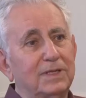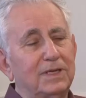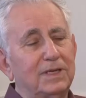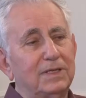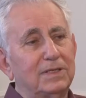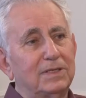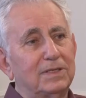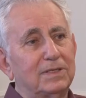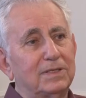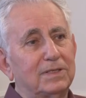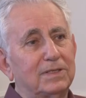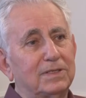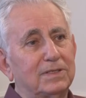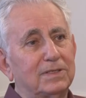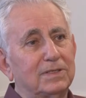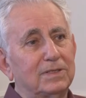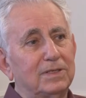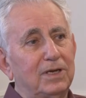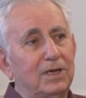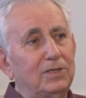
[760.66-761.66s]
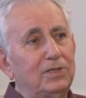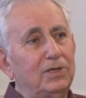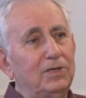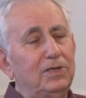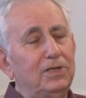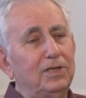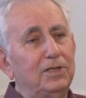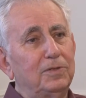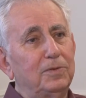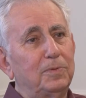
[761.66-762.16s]
that other
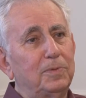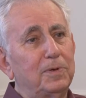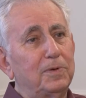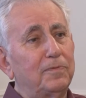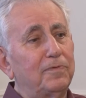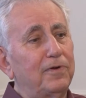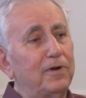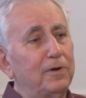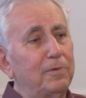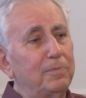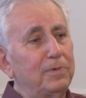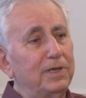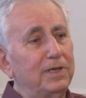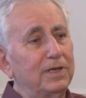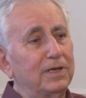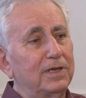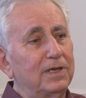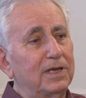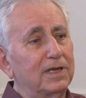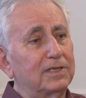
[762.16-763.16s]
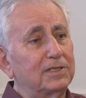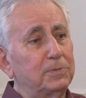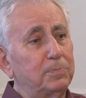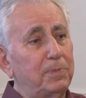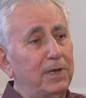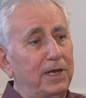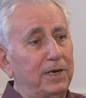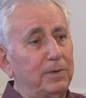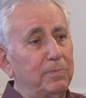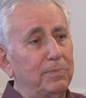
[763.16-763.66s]
than performing
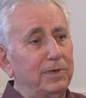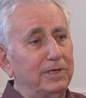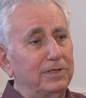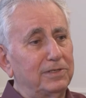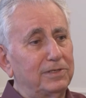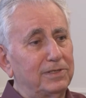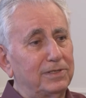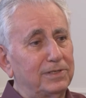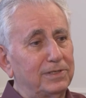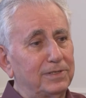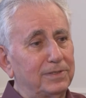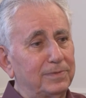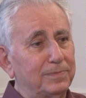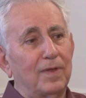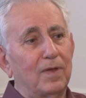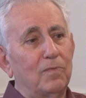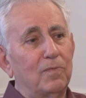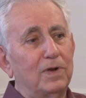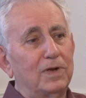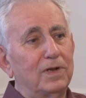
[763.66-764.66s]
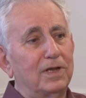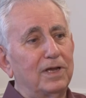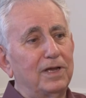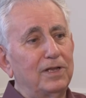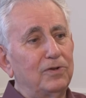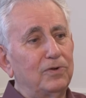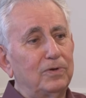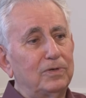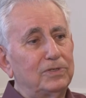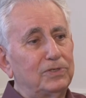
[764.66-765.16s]
experiments, one
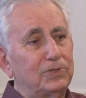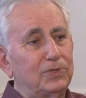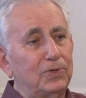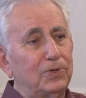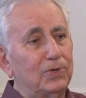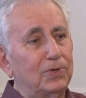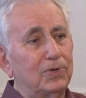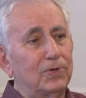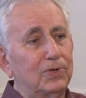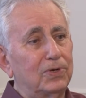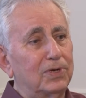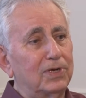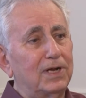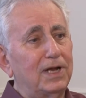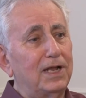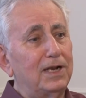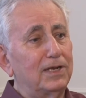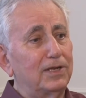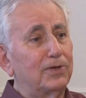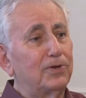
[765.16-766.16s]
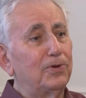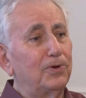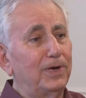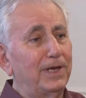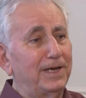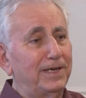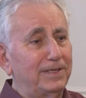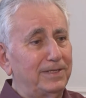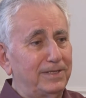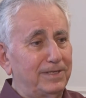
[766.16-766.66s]
can also
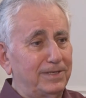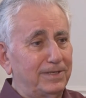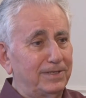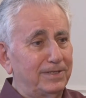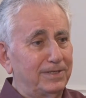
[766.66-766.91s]
calculate.